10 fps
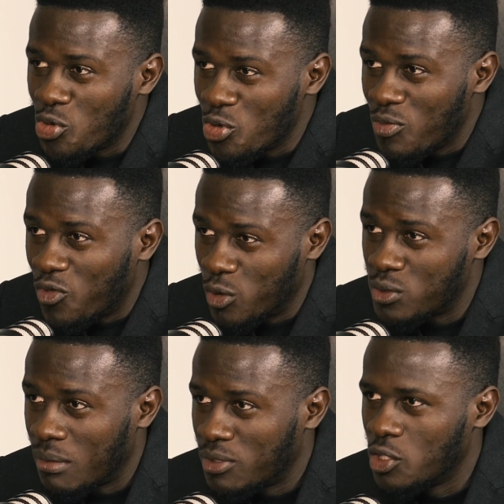room for you to
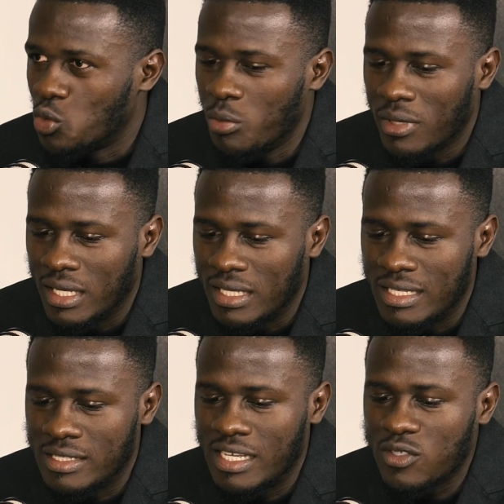sabotage women,
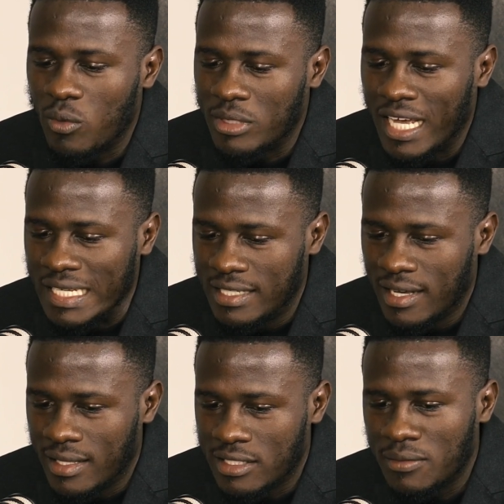is just from the
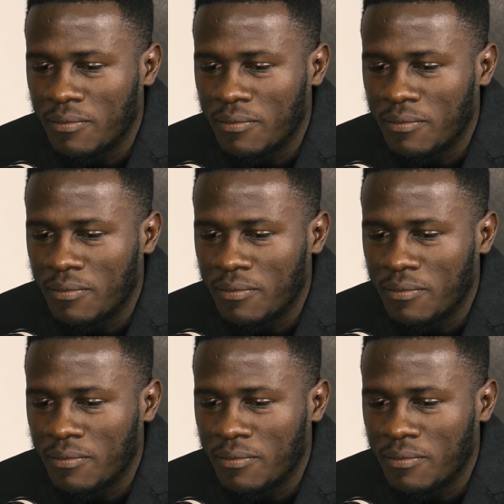idea that